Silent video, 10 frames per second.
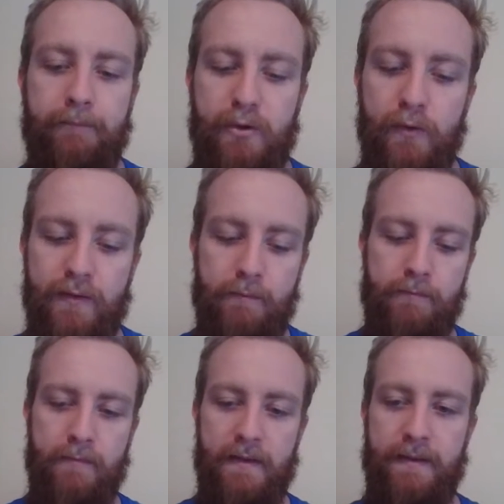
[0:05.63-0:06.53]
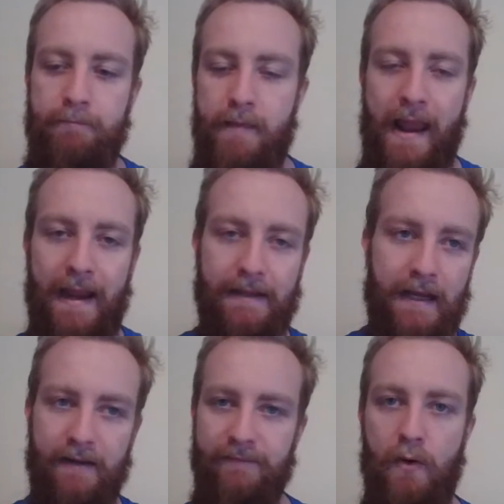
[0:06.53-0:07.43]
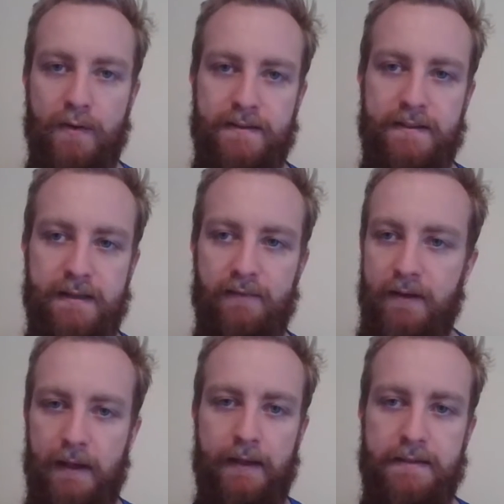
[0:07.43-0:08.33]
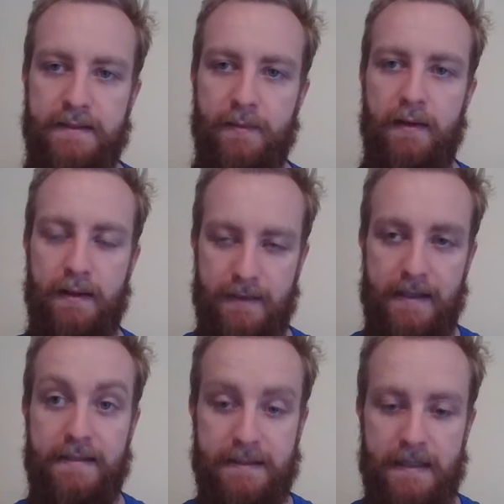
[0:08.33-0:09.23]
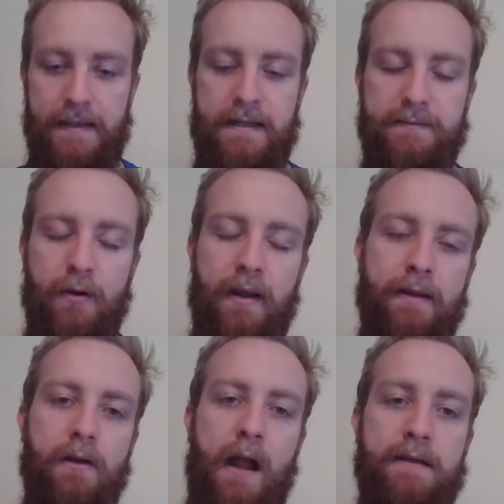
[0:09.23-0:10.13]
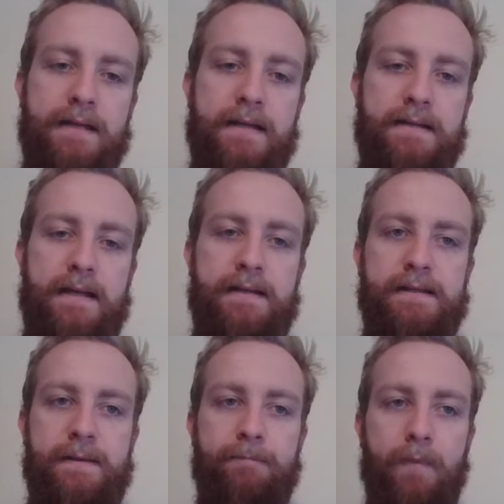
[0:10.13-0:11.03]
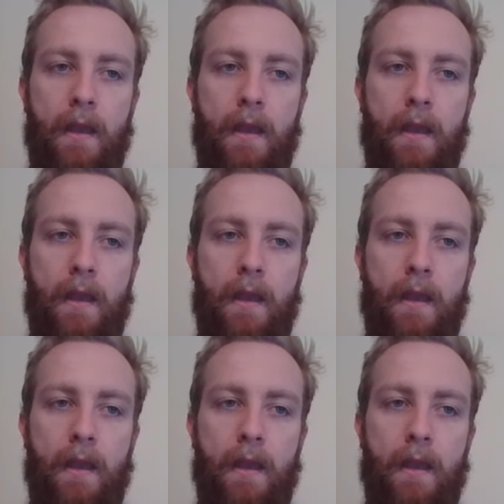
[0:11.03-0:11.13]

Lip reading: two of the main kind of focuses I feel like in these particular essays is